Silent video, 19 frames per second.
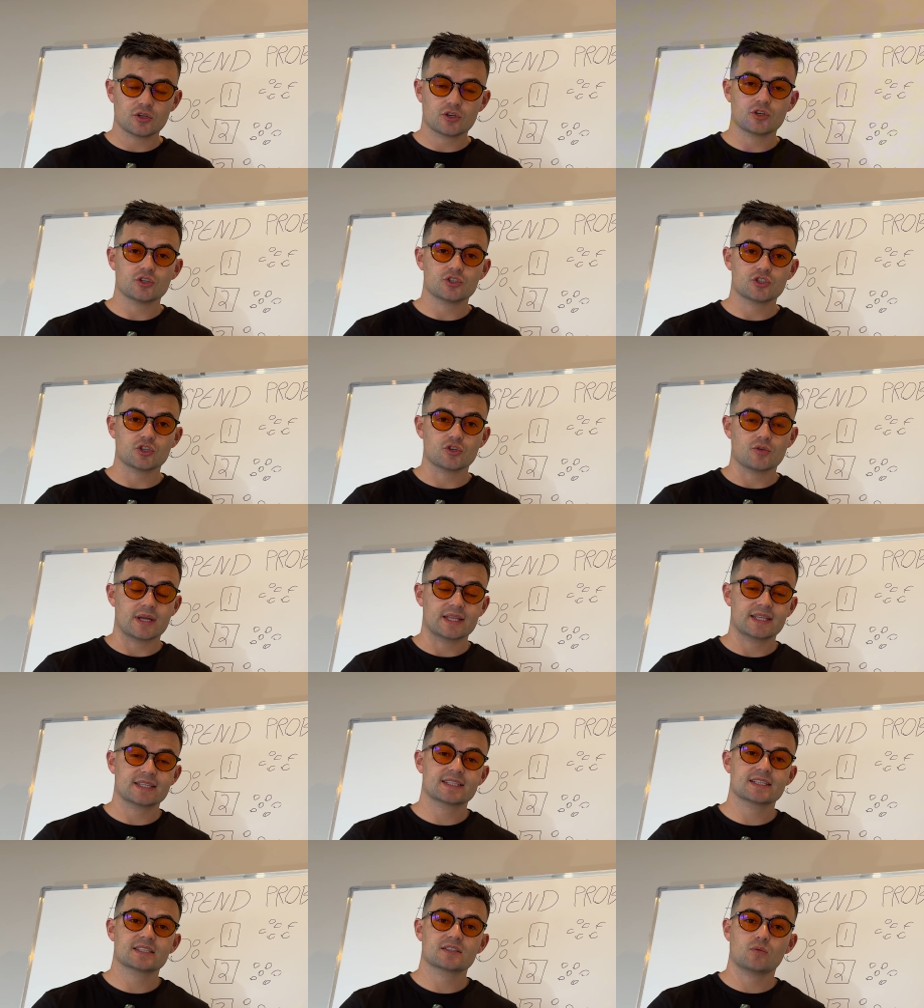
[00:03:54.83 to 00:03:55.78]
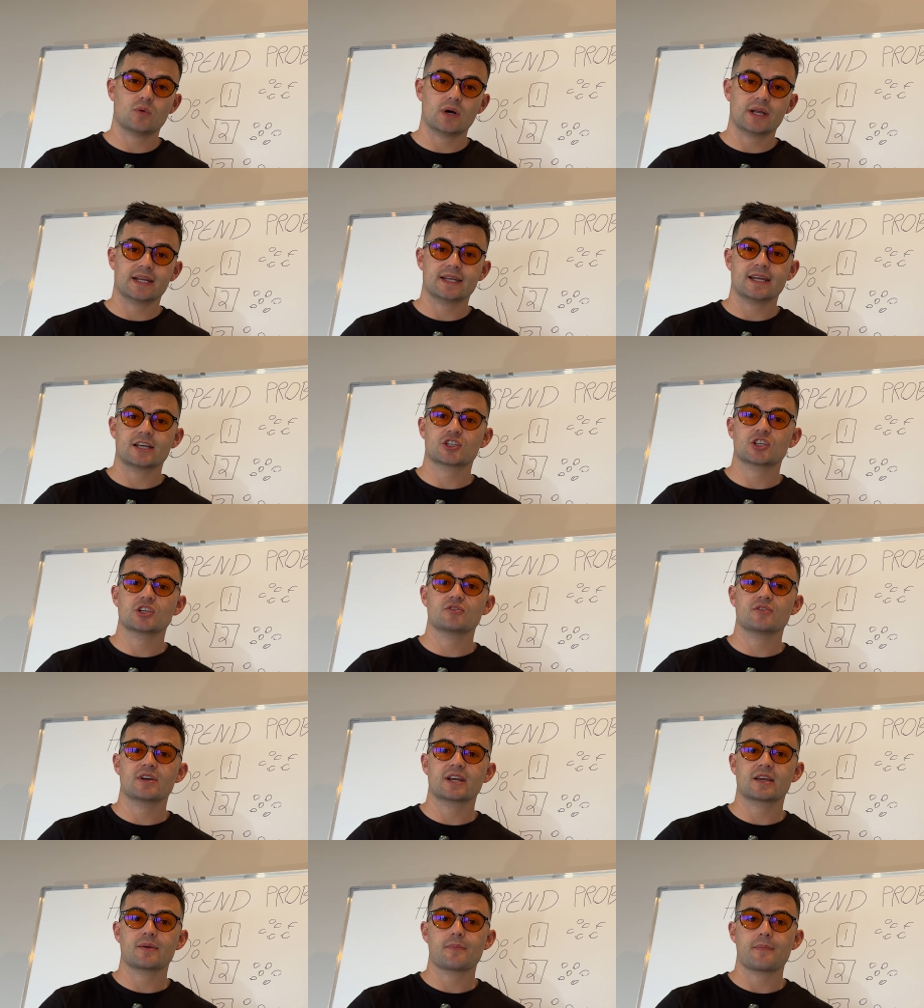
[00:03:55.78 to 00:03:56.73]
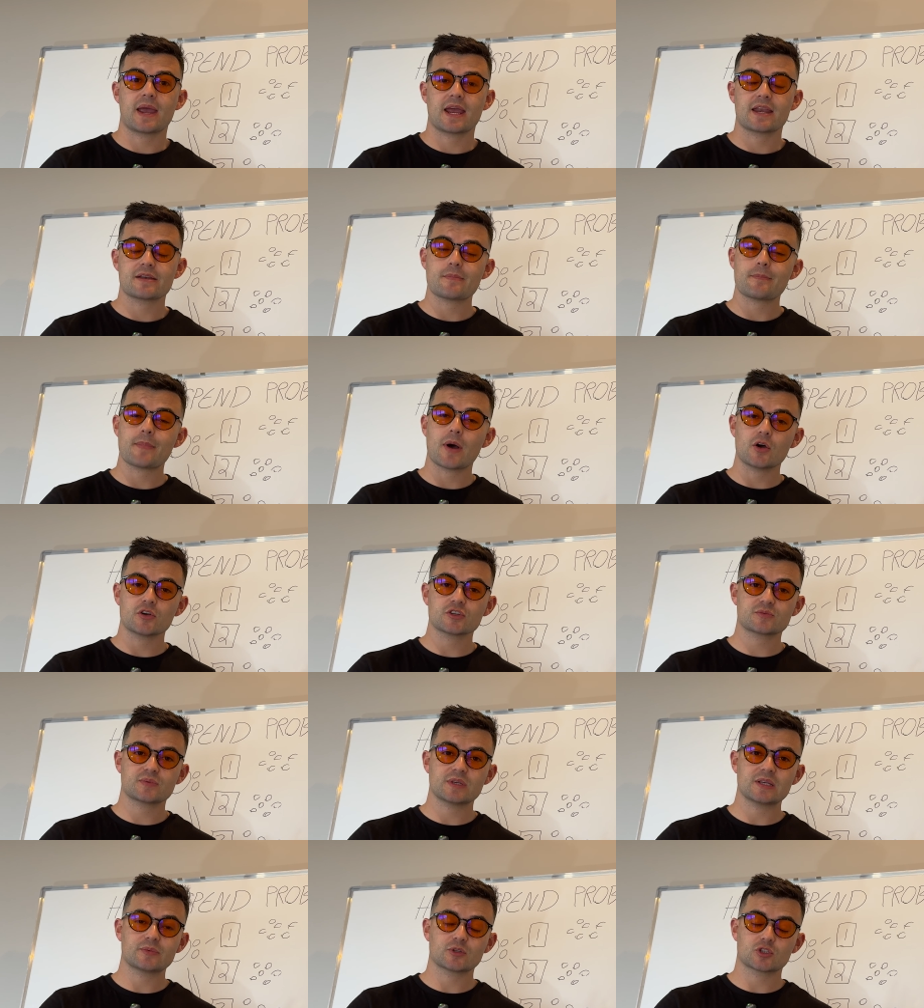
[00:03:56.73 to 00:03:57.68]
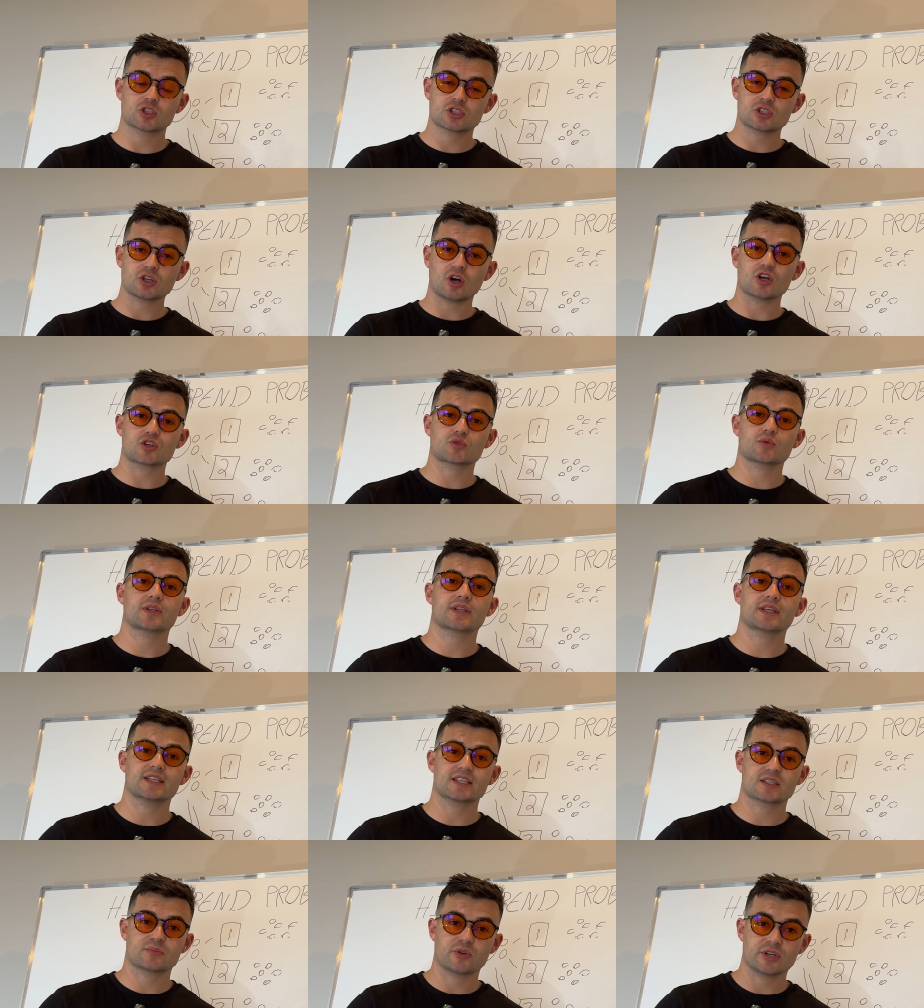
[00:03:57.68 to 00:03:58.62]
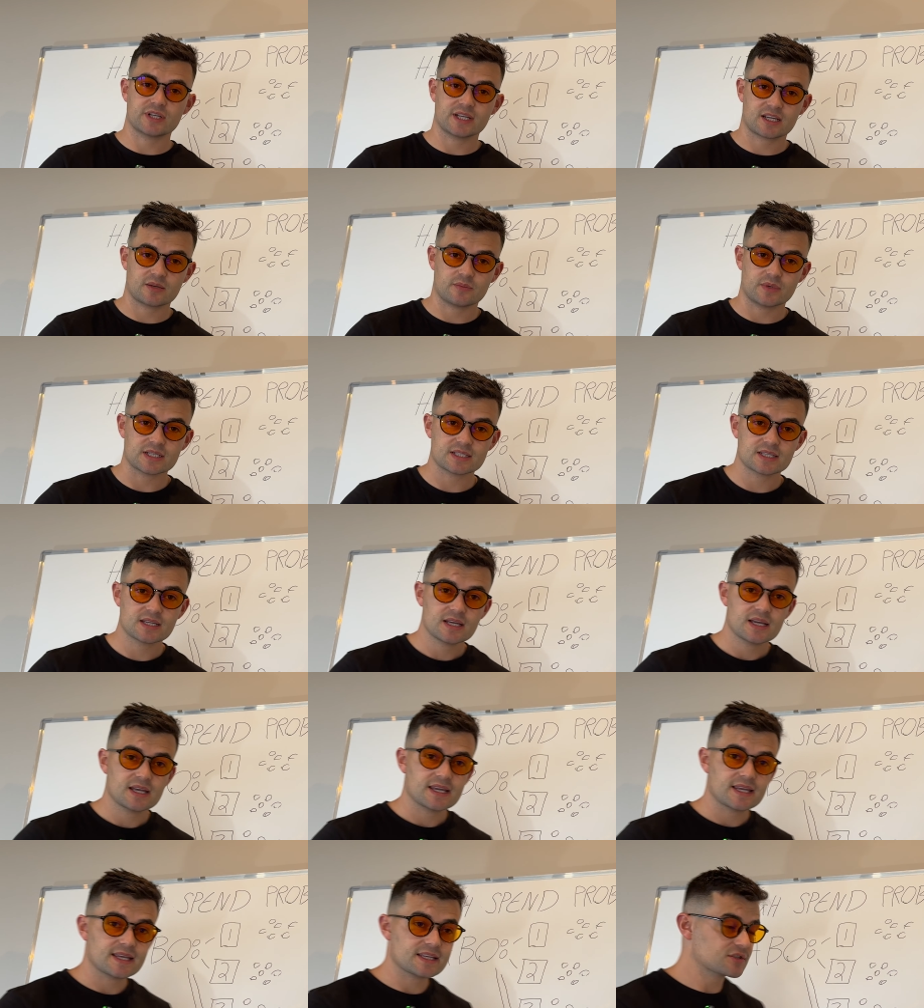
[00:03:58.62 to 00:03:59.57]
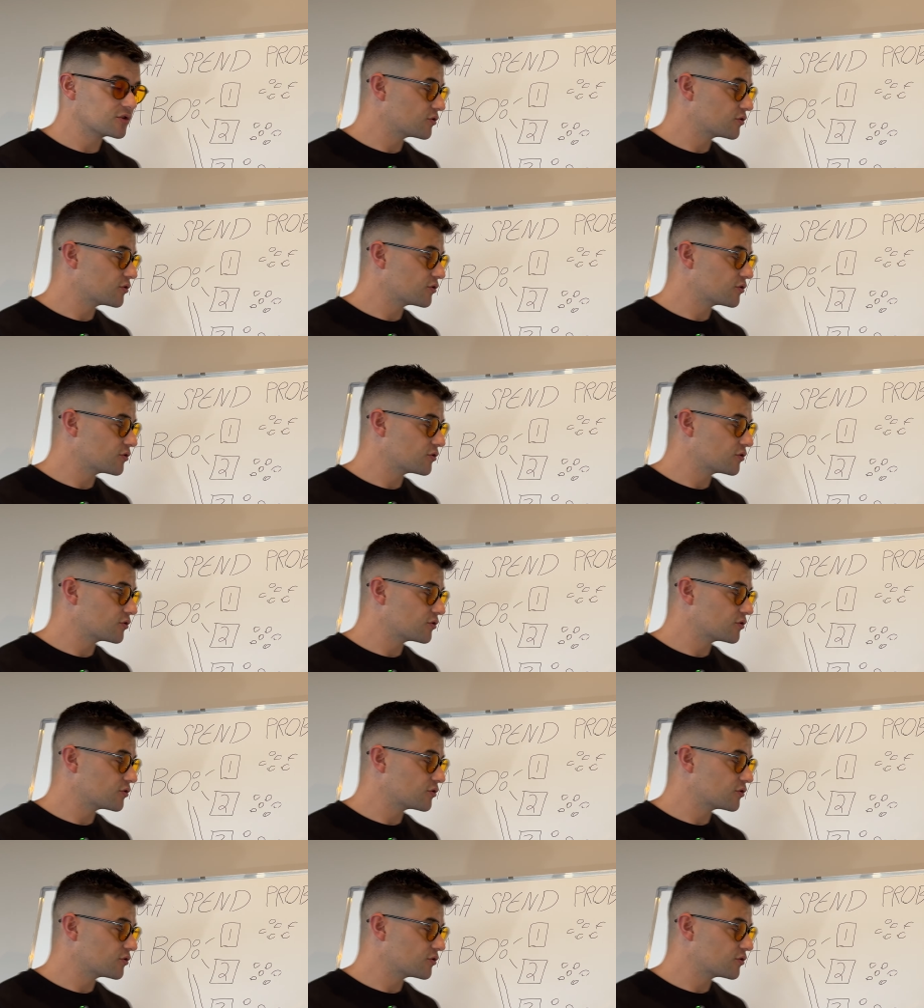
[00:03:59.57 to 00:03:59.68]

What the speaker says: could do, and this is the one I'd actually recommend most people start with in this predicament, is